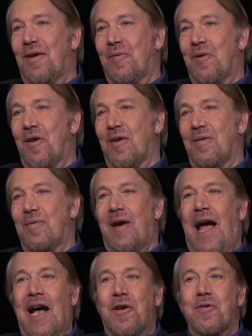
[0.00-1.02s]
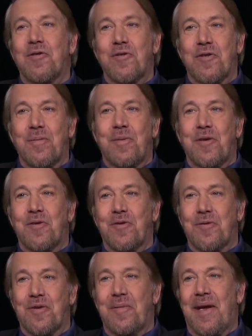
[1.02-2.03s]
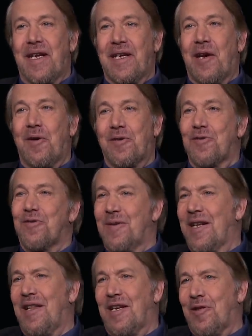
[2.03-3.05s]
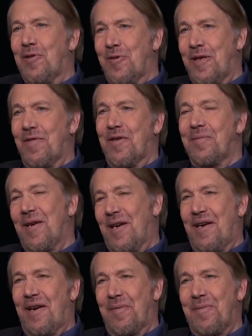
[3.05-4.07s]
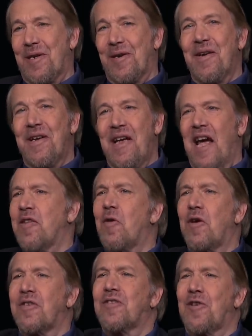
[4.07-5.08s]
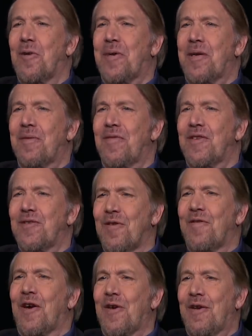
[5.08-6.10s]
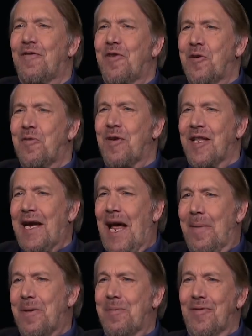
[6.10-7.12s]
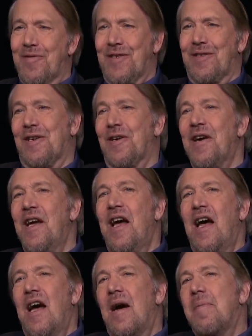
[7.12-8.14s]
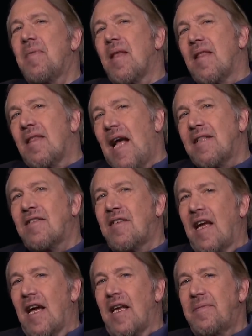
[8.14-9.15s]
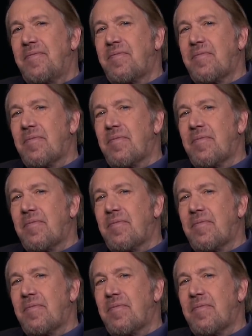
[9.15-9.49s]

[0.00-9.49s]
where hackers or computers were the main characters. So I had like 30 of them up there. And they're all dystopian movies. There are very few really happy movies there. That said,